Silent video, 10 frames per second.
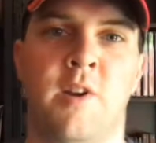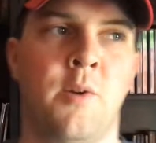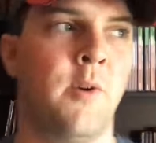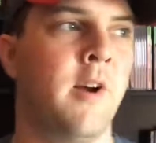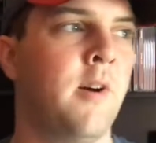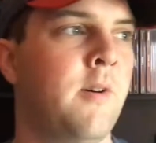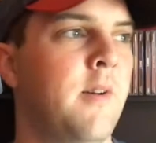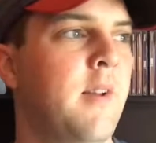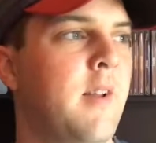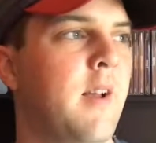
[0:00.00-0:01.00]
very well.
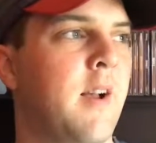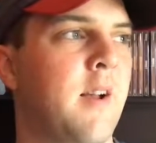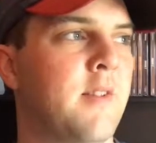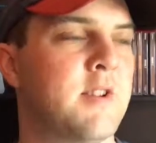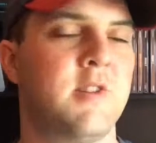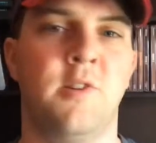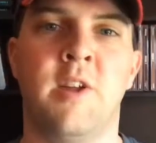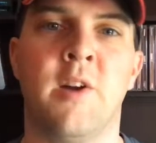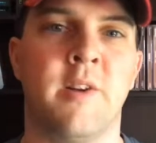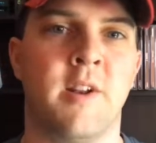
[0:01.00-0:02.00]
The
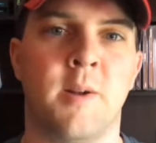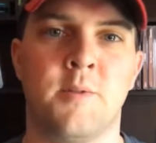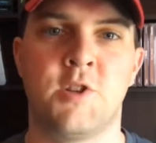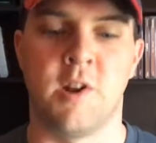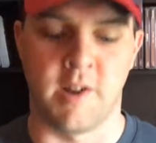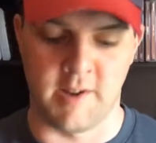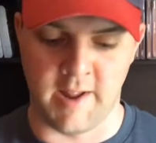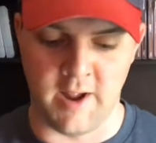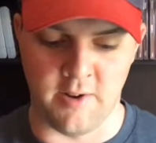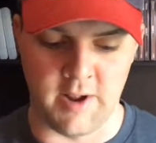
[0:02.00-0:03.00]
studio ended up shutting
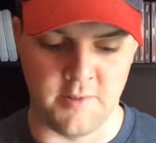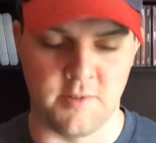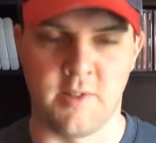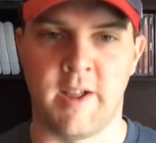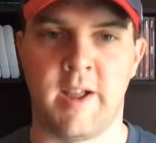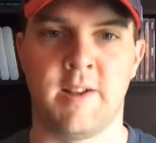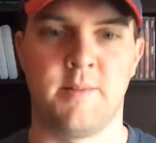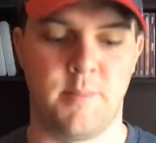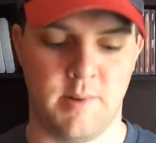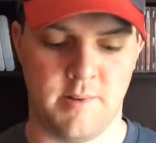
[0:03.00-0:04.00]
down after that,
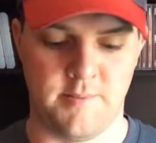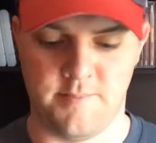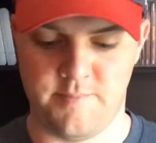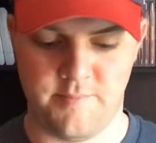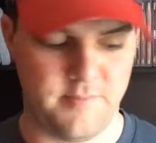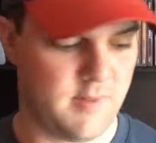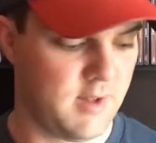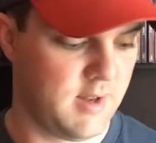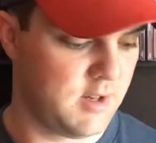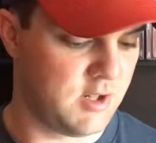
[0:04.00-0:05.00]
but
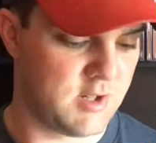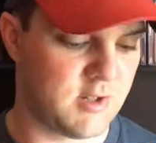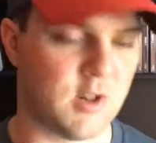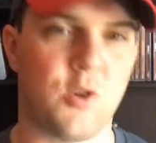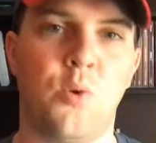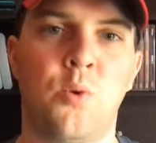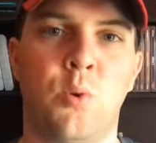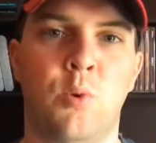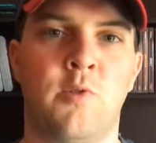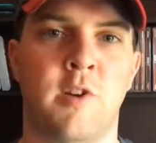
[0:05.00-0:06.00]
just a
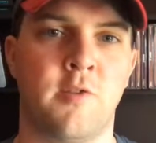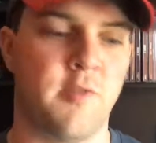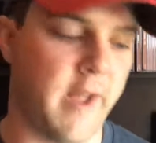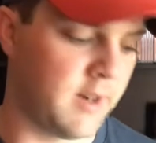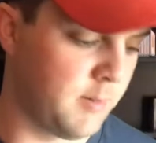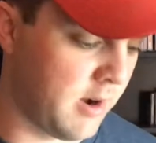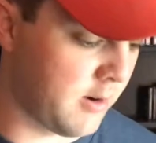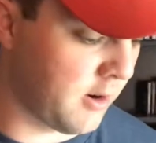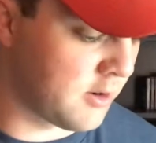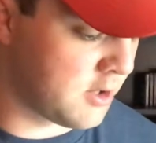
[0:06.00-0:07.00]
cool fun fact
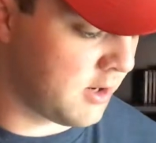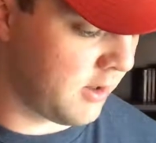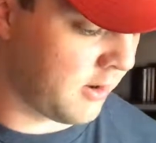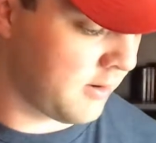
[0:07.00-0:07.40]
about Kurt Schilling.